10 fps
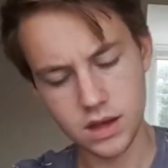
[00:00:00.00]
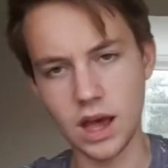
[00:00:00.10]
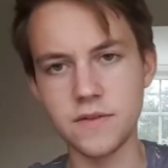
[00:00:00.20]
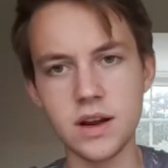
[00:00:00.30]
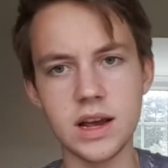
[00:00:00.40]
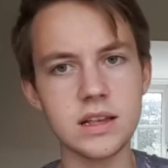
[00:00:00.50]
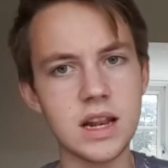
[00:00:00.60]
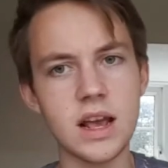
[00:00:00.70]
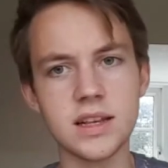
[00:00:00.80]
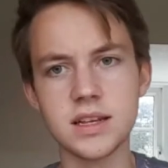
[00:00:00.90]
I feel like it's
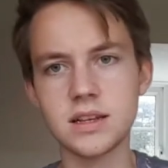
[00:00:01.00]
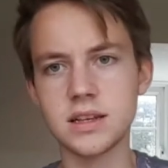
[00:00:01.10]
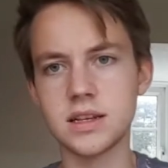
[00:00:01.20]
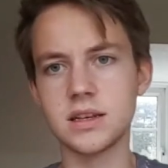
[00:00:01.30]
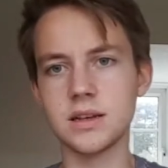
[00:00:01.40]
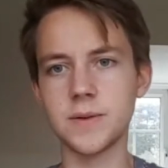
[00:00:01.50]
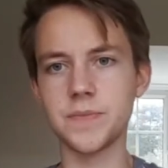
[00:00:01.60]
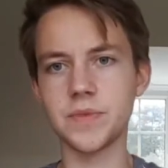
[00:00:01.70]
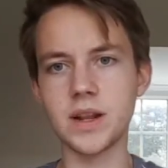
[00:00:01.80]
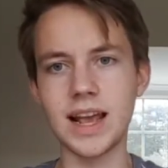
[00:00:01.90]
less
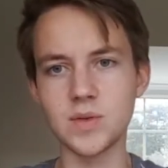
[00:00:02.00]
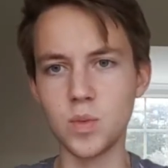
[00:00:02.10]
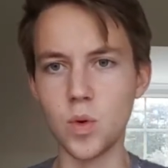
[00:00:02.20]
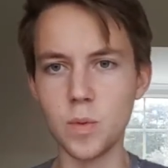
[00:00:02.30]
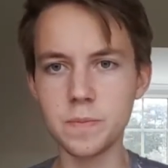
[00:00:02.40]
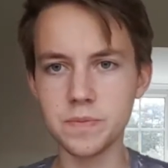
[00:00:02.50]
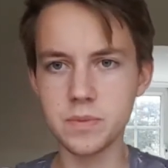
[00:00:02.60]
warm,